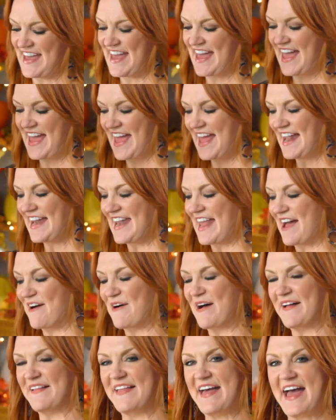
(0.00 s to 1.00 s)
Now I'll
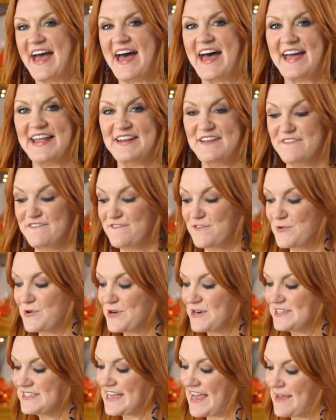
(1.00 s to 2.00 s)
add four
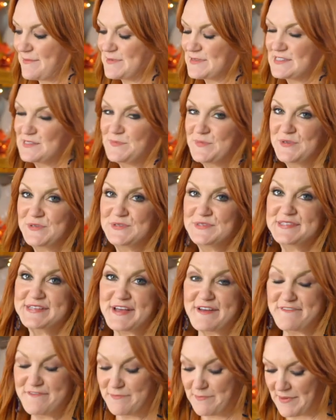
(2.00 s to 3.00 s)
tablespoons of
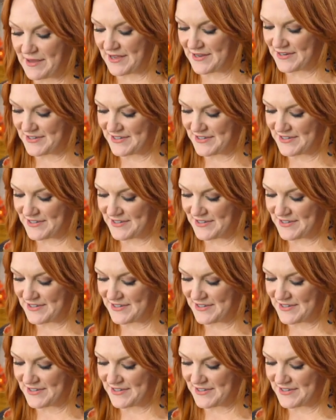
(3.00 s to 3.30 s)
butter